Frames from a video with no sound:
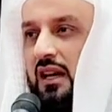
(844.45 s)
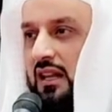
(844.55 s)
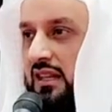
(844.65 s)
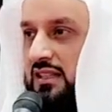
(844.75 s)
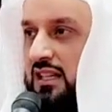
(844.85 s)

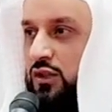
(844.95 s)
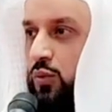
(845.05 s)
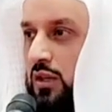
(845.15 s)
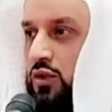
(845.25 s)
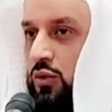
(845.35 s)
This is
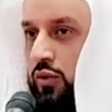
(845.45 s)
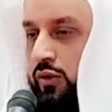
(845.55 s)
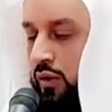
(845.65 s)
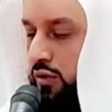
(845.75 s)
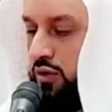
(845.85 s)
what you
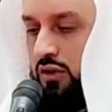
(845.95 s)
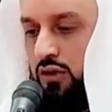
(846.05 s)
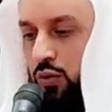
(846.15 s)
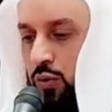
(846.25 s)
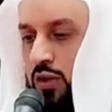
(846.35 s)
thought
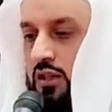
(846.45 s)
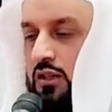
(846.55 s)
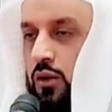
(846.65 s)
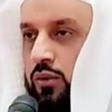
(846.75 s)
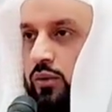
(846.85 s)
you wouldn't
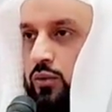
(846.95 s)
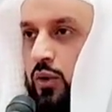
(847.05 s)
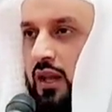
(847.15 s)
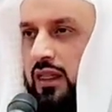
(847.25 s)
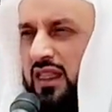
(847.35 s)
go through.
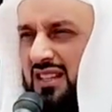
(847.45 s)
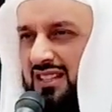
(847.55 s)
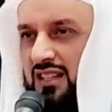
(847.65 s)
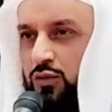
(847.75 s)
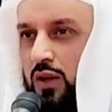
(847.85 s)
This
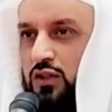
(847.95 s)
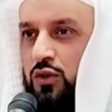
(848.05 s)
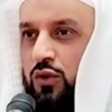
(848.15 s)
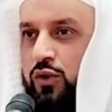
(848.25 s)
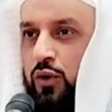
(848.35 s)
is what
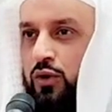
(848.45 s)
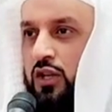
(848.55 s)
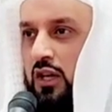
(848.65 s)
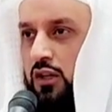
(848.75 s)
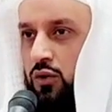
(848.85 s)
you thought
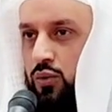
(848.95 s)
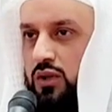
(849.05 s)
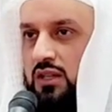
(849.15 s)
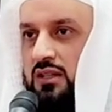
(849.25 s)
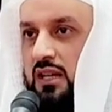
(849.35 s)
you
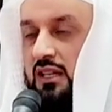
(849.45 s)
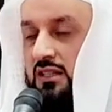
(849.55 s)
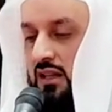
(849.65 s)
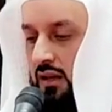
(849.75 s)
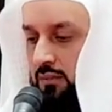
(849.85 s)
wouldn't
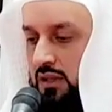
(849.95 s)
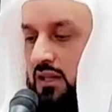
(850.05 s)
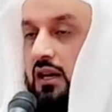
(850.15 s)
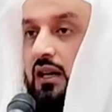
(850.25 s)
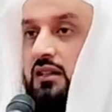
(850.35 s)
taste. But
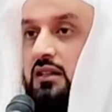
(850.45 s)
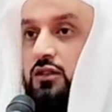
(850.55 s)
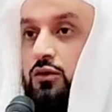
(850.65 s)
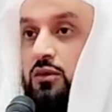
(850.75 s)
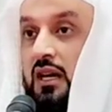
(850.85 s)
here it
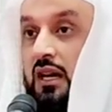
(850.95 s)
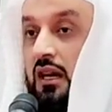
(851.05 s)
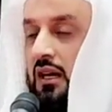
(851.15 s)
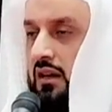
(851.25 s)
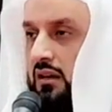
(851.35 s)
is today.
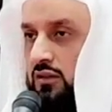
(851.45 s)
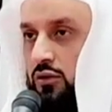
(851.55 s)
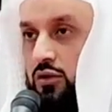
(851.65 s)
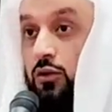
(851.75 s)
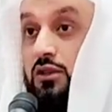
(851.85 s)
So
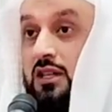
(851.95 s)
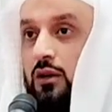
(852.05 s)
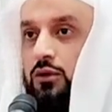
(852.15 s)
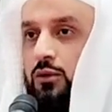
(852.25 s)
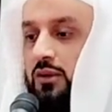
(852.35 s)
don't
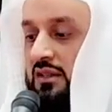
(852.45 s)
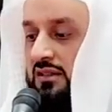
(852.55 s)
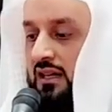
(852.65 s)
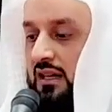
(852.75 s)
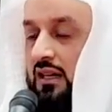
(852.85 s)
doubt, O
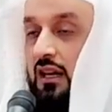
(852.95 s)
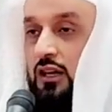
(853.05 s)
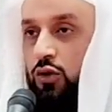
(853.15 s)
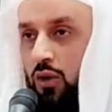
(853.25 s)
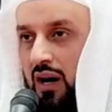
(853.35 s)
insan.
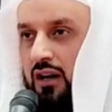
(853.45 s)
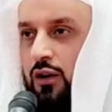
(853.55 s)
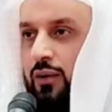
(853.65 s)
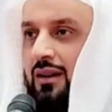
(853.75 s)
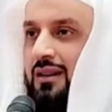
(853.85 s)
You are
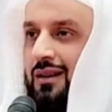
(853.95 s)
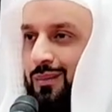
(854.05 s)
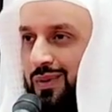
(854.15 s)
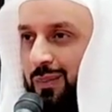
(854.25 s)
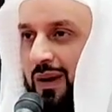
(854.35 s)
going,
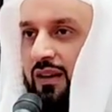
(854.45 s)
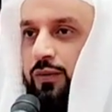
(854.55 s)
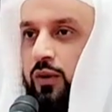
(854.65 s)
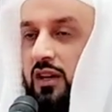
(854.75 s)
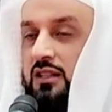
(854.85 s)
prepare
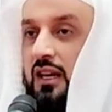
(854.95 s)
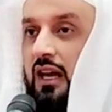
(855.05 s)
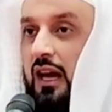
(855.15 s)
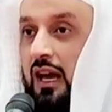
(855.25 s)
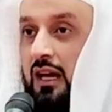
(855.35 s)
for it.
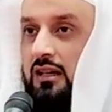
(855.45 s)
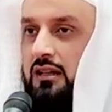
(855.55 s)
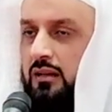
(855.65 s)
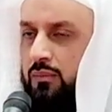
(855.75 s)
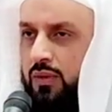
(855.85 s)
And
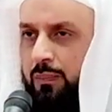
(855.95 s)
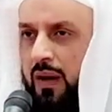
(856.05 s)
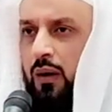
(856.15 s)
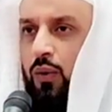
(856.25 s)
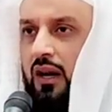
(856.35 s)

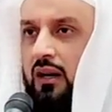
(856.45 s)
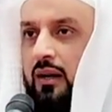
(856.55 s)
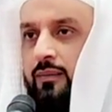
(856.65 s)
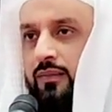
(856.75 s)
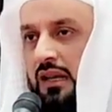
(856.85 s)
prepare well.
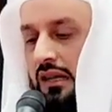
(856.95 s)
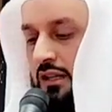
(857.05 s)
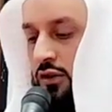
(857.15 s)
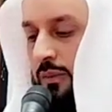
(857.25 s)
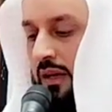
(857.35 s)
May Allah
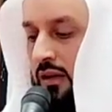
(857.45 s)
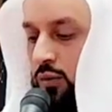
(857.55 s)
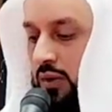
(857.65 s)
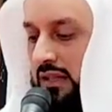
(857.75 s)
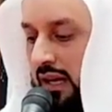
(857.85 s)
subhanahu
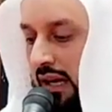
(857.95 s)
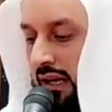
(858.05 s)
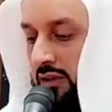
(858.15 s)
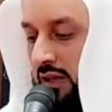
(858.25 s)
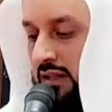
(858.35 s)
wa
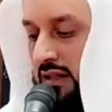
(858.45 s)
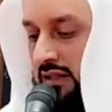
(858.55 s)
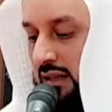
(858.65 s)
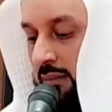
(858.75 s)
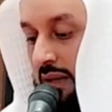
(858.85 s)
ta'ala grant us
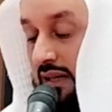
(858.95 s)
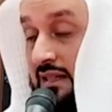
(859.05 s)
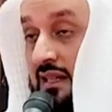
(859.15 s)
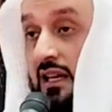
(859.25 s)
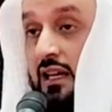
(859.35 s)
the
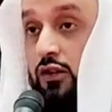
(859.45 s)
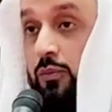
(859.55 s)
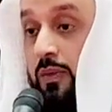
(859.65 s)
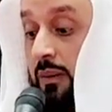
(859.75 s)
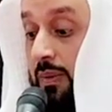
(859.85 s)
ability to
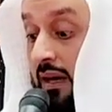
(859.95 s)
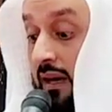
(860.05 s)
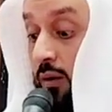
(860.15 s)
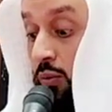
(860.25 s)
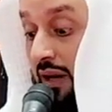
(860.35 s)

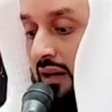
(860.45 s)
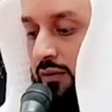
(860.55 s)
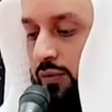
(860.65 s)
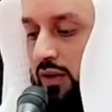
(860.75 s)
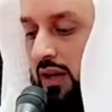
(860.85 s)
prepare well
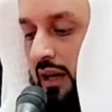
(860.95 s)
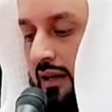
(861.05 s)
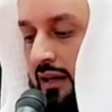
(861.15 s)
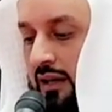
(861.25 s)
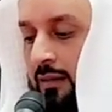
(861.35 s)
for the
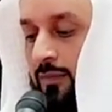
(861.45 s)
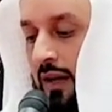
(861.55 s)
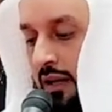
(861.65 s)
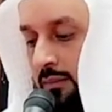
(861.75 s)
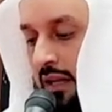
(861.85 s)
Akhirah.
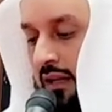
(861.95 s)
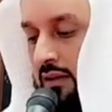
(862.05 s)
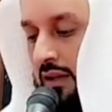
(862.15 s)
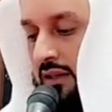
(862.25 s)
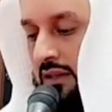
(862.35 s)
And may He
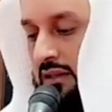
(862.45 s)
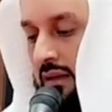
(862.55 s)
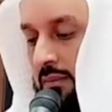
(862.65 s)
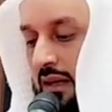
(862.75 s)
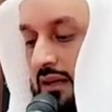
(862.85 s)
grant us the
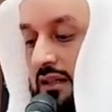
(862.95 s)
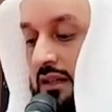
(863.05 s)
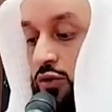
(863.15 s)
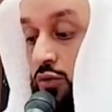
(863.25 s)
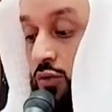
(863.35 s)

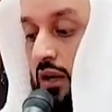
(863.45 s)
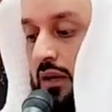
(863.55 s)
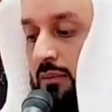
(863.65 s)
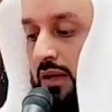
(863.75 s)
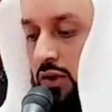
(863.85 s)
ability to
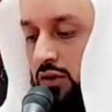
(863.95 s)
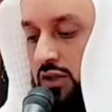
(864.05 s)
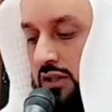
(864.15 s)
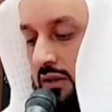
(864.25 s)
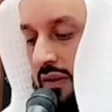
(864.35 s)
be
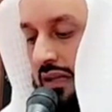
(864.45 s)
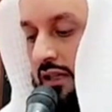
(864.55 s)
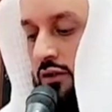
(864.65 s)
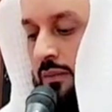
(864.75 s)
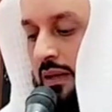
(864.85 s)
conscious of Allah
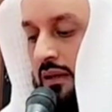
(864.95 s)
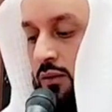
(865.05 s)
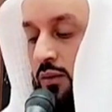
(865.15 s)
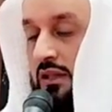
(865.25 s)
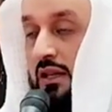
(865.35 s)

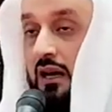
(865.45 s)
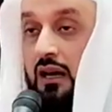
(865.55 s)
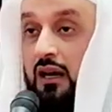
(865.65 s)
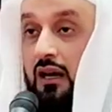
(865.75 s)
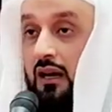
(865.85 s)
subhanahu wa
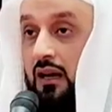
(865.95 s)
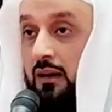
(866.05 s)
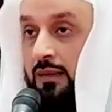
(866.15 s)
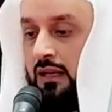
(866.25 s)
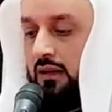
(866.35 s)
ta'ala.
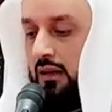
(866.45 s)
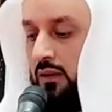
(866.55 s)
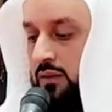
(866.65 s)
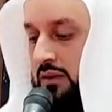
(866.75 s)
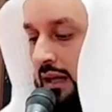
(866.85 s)
Ameen.
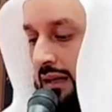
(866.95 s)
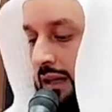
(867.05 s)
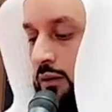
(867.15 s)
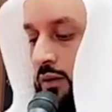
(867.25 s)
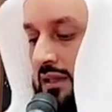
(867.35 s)
Wa
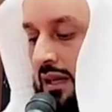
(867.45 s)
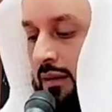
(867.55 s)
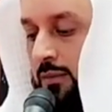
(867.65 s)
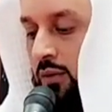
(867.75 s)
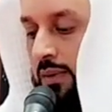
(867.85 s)
sallallahu wa
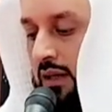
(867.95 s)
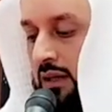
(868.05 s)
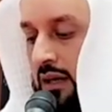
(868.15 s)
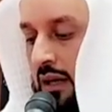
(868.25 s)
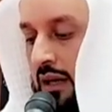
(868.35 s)
sallam wa
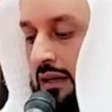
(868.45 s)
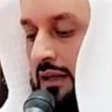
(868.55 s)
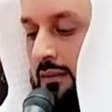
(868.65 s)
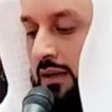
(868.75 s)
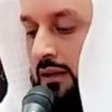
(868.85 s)
baraka ala
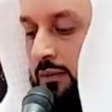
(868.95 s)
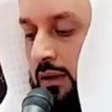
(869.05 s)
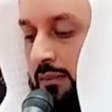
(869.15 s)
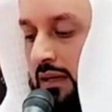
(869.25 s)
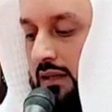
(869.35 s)
nabiyyina
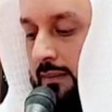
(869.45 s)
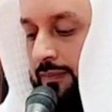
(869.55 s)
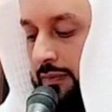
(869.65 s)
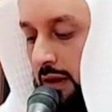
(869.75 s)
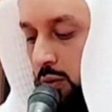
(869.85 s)
Muhammad
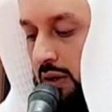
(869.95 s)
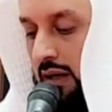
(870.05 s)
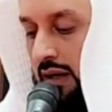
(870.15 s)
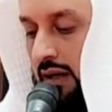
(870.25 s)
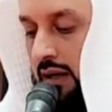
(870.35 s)
wa
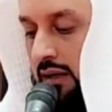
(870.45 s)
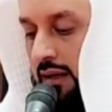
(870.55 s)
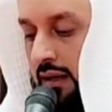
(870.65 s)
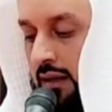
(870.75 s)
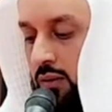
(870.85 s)
ala
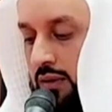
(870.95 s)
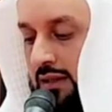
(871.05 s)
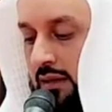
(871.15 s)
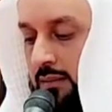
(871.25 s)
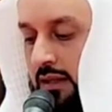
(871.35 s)
alihi wa
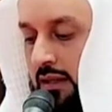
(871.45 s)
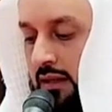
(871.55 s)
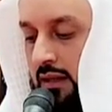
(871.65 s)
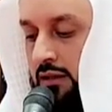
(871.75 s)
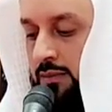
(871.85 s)

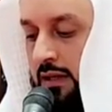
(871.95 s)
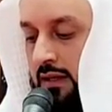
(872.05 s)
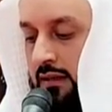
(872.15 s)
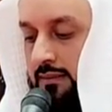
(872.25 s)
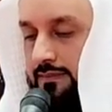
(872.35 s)
sahbihi
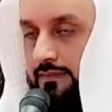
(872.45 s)
ajma'een.